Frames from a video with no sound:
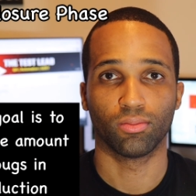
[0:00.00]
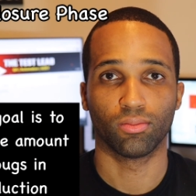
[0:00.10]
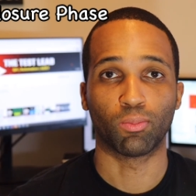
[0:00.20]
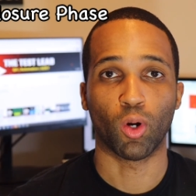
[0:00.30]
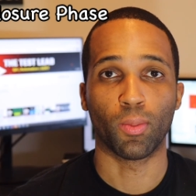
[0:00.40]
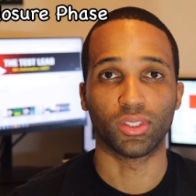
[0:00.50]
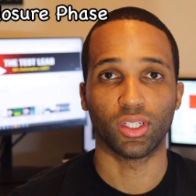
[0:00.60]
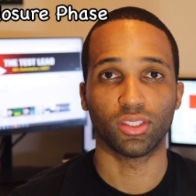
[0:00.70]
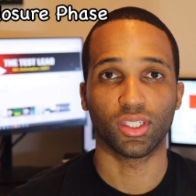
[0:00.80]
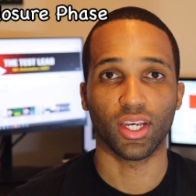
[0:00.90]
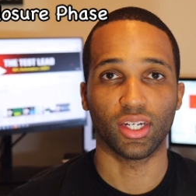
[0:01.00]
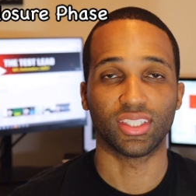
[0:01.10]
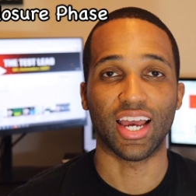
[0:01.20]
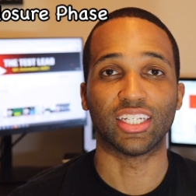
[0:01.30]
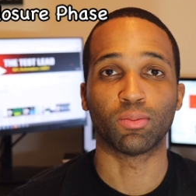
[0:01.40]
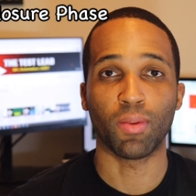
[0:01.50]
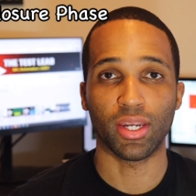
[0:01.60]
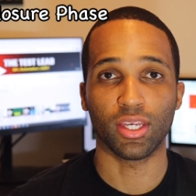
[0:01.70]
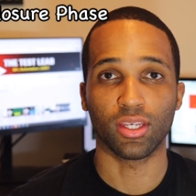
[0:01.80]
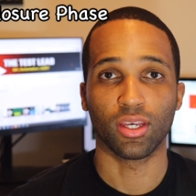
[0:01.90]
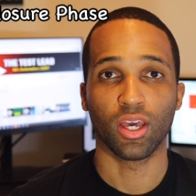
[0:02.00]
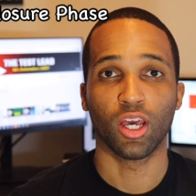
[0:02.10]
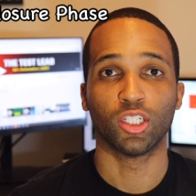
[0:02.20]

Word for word: but the purpose is to catch as many